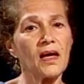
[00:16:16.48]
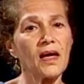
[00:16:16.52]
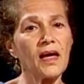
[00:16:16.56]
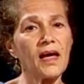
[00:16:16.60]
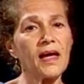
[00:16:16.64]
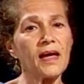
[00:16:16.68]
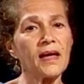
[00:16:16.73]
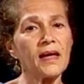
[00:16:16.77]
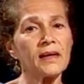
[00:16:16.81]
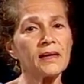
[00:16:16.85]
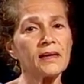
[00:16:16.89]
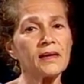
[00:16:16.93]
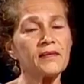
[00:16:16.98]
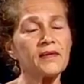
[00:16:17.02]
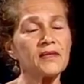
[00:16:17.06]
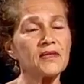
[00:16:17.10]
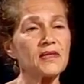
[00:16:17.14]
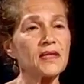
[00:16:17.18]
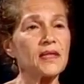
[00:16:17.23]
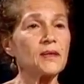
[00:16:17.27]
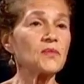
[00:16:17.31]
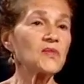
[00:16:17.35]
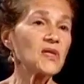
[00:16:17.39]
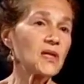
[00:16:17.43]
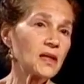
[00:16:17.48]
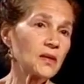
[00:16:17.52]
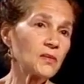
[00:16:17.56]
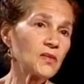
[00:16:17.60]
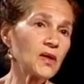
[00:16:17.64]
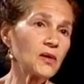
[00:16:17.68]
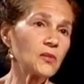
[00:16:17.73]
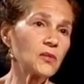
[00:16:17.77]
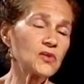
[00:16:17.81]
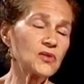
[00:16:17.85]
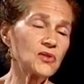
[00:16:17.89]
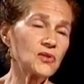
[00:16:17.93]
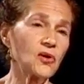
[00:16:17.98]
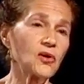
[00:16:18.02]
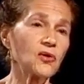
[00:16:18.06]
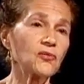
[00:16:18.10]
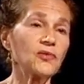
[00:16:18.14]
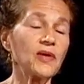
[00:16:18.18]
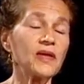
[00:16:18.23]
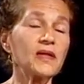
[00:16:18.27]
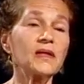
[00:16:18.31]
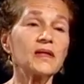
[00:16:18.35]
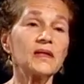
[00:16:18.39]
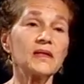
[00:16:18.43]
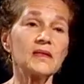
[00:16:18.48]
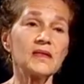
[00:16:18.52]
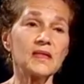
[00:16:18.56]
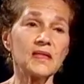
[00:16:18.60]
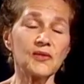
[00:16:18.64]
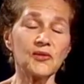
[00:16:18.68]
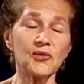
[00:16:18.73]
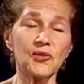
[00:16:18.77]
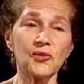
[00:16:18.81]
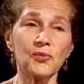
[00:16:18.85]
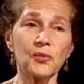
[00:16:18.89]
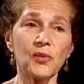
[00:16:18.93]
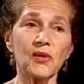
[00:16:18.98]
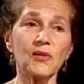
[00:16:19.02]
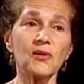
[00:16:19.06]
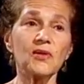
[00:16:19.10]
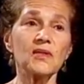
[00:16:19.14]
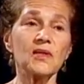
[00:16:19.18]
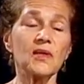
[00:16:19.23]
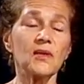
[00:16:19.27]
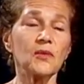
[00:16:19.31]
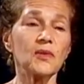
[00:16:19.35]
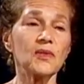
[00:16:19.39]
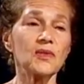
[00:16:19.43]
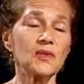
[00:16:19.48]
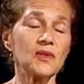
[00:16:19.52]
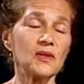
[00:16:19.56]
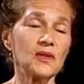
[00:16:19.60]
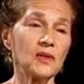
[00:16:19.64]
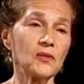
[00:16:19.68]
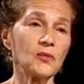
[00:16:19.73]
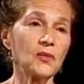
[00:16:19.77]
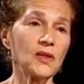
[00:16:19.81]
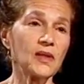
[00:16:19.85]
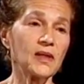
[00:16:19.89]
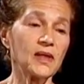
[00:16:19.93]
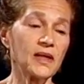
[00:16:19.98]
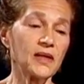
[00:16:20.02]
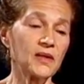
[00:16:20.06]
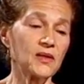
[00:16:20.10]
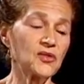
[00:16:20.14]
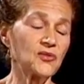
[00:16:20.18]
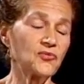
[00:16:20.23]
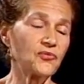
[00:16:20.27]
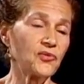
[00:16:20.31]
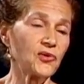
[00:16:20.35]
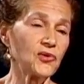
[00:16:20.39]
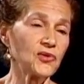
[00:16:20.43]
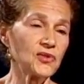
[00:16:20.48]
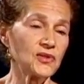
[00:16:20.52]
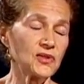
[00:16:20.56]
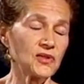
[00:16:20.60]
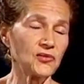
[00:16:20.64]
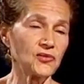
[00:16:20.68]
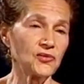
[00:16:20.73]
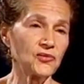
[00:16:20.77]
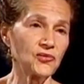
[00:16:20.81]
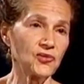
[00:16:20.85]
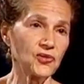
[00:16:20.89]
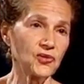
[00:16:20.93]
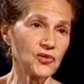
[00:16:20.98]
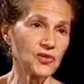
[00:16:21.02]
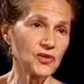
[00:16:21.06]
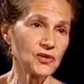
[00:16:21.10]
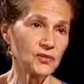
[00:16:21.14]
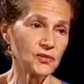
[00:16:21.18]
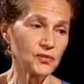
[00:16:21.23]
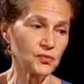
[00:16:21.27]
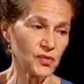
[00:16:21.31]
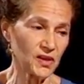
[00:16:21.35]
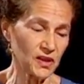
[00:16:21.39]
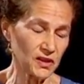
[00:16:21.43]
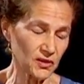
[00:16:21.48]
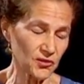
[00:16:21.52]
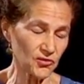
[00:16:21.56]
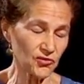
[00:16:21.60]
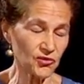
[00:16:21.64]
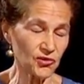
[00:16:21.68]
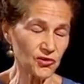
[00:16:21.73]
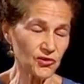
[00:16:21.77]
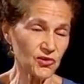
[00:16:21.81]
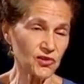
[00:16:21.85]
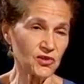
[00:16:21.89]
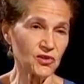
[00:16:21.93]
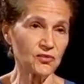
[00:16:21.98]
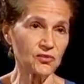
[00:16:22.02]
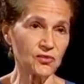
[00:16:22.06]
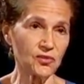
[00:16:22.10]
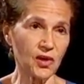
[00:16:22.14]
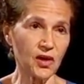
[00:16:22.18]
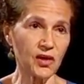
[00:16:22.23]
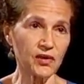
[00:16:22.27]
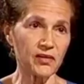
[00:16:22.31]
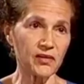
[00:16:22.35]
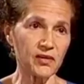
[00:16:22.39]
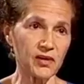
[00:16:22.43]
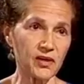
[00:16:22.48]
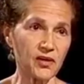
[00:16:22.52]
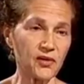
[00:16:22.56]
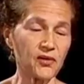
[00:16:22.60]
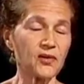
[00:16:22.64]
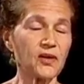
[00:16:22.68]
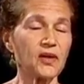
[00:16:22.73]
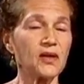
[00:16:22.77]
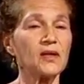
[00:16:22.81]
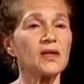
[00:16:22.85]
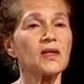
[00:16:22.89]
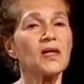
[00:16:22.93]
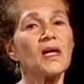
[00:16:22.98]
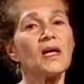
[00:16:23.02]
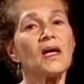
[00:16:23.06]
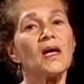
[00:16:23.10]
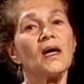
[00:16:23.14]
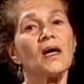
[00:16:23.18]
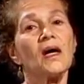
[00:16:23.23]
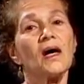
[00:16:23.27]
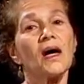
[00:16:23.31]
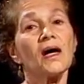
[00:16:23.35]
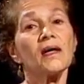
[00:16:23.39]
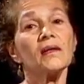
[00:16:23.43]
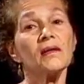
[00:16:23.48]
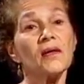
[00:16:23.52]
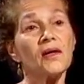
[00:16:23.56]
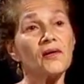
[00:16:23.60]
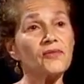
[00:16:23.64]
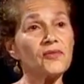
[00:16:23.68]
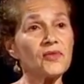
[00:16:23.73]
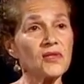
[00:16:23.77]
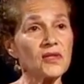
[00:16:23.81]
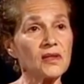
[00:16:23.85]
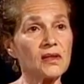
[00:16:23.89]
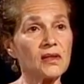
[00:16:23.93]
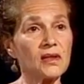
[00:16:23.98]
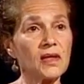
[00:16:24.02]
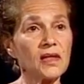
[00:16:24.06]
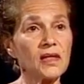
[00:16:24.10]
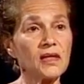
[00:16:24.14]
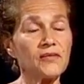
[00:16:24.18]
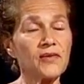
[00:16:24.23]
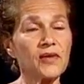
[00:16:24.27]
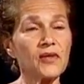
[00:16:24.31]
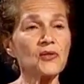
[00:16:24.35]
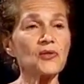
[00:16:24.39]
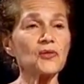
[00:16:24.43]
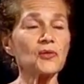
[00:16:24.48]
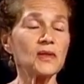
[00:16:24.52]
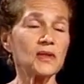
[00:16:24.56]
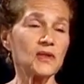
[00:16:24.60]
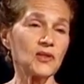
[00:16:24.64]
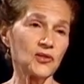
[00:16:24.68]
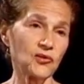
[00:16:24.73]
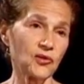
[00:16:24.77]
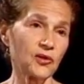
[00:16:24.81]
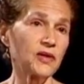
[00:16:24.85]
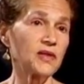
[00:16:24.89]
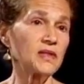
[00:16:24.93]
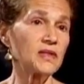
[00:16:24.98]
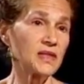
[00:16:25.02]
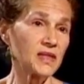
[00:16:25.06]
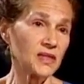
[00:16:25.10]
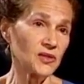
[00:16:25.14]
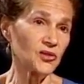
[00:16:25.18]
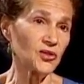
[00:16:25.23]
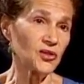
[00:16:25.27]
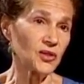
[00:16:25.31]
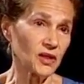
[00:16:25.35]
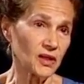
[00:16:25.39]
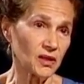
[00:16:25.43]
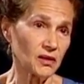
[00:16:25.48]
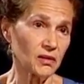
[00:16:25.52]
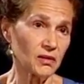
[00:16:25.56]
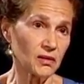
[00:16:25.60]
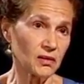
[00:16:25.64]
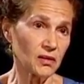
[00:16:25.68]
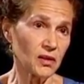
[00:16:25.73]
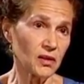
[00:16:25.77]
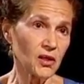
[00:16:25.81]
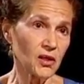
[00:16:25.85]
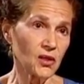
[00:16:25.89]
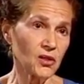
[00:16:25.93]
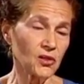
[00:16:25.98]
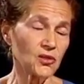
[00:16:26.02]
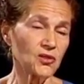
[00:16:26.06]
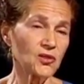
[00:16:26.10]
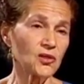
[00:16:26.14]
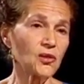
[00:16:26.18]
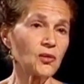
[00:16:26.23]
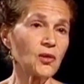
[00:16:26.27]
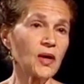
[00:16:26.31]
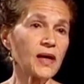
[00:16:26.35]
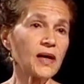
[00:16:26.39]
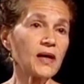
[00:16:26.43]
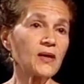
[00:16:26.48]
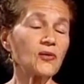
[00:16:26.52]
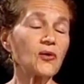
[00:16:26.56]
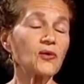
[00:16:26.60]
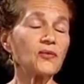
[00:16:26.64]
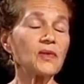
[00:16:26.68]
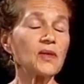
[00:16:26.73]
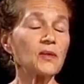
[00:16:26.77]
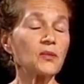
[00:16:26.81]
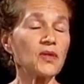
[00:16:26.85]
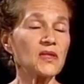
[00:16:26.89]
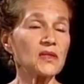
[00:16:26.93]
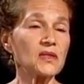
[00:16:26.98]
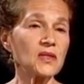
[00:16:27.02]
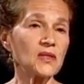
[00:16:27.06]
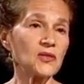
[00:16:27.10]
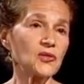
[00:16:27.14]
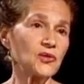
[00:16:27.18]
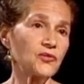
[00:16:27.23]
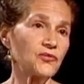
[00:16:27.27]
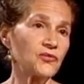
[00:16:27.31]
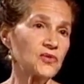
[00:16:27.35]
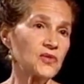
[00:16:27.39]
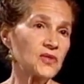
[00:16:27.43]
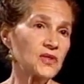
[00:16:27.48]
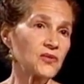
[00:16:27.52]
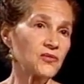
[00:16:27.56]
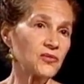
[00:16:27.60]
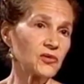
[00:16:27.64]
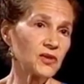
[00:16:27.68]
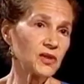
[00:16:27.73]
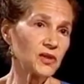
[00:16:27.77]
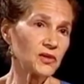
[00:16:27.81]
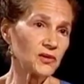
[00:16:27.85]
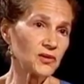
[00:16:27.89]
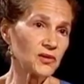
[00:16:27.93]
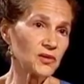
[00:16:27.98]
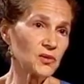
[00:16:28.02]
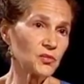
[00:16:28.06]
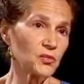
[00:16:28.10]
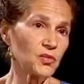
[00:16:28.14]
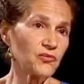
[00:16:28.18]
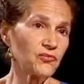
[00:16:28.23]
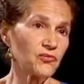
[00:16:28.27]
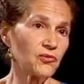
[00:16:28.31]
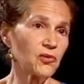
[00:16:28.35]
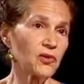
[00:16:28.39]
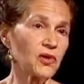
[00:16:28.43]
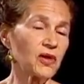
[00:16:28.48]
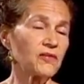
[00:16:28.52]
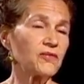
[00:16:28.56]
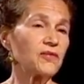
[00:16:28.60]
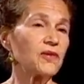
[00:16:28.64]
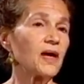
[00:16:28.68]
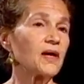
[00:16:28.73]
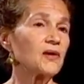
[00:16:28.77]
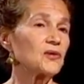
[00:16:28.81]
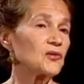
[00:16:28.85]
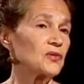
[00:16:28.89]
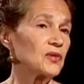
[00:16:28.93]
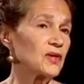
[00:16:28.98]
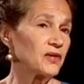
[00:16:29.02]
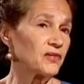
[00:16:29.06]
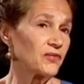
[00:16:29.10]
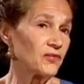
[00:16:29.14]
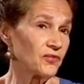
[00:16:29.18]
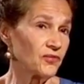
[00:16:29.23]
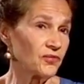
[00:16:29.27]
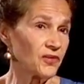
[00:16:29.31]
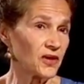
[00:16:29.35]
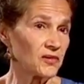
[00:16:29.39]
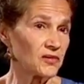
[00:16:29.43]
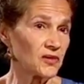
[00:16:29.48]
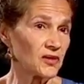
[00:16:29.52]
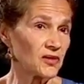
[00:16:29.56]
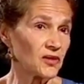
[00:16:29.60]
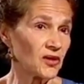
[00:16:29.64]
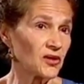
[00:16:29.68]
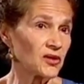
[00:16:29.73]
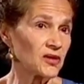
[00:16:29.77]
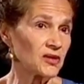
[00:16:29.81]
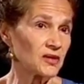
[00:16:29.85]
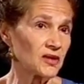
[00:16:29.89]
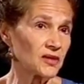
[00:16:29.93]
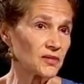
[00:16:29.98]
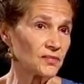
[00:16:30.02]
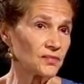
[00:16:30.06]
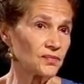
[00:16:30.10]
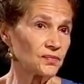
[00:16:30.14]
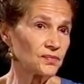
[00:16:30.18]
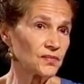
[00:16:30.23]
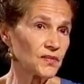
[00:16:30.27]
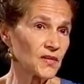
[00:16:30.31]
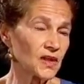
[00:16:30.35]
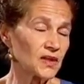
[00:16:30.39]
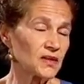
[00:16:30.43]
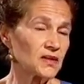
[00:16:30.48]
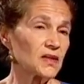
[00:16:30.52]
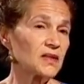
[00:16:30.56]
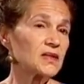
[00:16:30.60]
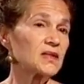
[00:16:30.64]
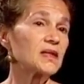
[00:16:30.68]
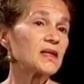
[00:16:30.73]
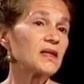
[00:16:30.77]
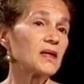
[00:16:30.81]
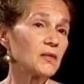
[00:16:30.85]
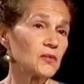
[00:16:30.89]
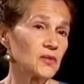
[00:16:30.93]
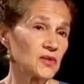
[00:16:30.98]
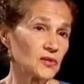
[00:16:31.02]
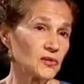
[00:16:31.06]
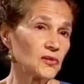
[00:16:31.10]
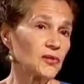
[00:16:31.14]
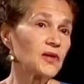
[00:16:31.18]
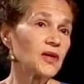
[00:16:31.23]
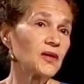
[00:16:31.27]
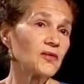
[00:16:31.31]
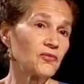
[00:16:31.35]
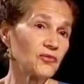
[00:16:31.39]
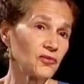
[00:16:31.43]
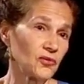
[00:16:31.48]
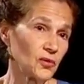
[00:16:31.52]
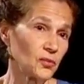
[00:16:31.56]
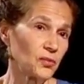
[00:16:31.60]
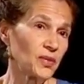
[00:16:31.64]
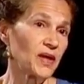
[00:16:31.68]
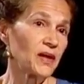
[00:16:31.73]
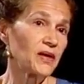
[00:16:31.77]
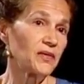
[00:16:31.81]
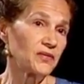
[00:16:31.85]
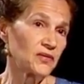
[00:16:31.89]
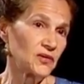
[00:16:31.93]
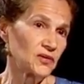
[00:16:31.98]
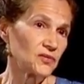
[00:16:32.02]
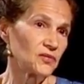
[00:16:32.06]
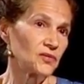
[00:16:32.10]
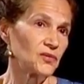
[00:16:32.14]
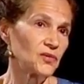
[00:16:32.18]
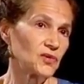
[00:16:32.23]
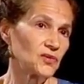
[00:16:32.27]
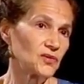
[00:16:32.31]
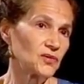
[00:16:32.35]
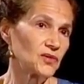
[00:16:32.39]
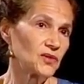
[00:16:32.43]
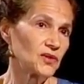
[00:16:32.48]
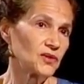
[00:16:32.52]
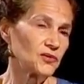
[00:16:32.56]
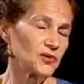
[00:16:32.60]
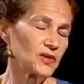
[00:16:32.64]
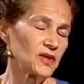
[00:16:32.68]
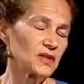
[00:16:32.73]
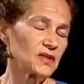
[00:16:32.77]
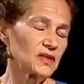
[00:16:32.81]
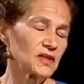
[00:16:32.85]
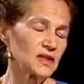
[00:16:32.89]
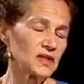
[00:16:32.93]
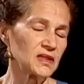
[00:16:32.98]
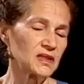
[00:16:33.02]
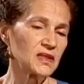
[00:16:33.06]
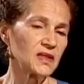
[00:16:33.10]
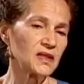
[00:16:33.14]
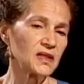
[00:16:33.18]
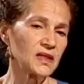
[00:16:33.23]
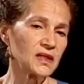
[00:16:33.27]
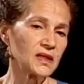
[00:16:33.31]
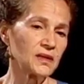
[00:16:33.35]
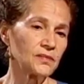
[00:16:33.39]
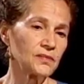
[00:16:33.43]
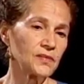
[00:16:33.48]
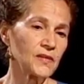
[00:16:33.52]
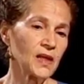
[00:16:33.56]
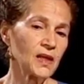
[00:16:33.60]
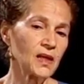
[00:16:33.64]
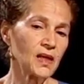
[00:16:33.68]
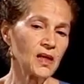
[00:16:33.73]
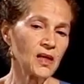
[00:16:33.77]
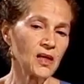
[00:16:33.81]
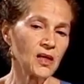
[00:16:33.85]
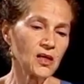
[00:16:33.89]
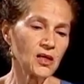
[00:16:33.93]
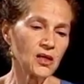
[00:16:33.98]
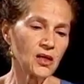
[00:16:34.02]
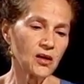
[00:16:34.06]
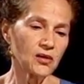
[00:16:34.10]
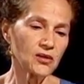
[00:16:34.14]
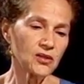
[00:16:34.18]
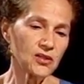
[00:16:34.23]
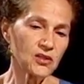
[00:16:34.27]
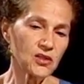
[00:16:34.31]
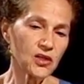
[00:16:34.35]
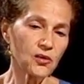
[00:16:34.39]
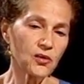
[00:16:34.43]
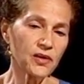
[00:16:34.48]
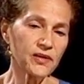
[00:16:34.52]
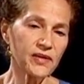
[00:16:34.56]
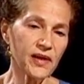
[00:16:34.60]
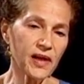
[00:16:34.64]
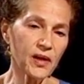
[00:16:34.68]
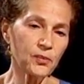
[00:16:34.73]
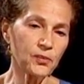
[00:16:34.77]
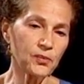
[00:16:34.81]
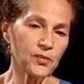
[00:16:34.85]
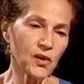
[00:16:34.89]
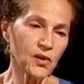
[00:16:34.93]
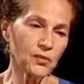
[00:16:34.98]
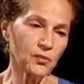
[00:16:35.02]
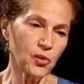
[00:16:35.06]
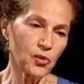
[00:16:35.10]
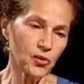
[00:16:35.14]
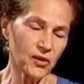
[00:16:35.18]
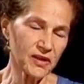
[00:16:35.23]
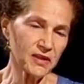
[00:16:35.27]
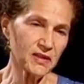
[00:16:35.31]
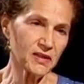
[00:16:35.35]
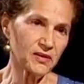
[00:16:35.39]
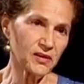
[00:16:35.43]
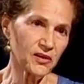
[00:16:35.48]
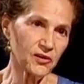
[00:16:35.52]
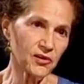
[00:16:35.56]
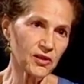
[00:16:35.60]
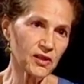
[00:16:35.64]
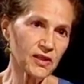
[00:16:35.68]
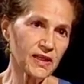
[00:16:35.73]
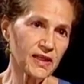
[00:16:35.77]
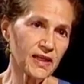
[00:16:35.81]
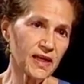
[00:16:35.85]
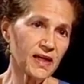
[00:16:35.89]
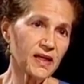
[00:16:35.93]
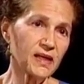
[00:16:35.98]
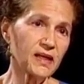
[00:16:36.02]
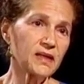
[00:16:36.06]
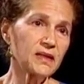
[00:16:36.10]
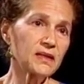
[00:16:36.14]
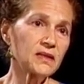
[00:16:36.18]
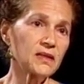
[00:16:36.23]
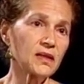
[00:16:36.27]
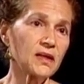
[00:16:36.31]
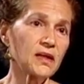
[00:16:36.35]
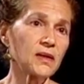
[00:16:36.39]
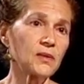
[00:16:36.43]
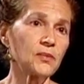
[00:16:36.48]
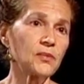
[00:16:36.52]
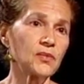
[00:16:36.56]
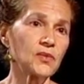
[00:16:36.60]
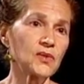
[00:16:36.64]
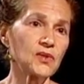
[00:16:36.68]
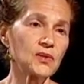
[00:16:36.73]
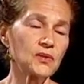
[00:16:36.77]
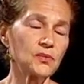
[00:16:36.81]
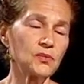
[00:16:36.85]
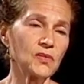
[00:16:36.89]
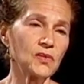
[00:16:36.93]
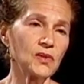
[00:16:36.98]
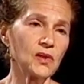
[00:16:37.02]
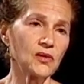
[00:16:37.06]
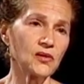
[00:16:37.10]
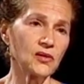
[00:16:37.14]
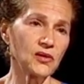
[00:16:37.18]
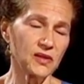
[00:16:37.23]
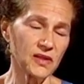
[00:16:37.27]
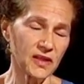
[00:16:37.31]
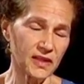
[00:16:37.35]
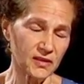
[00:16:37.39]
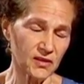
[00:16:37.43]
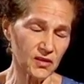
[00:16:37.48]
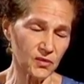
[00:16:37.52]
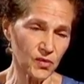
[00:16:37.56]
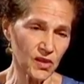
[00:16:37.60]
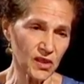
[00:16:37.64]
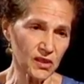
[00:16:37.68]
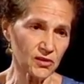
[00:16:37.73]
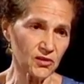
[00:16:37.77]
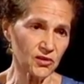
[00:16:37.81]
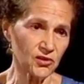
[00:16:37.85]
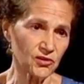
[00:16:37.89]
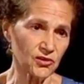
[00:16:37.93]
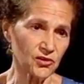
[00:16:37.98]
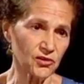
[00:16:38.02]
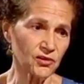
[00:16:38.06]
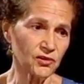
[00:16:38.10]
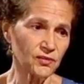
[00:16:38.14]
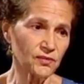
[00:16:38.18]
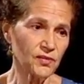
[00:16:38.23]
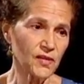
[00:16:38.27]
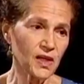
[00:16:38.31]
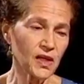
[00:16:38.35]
And at the same time, I was already a teacher because when I had first been introduced to Hatha Yoga, I loved it and eventually started teaching it. So I had already been teaching for several years before I actually even found Ananda. As I said, I was looking for a path to seriously study. So at that point in the early 80s, I was ordained a minister.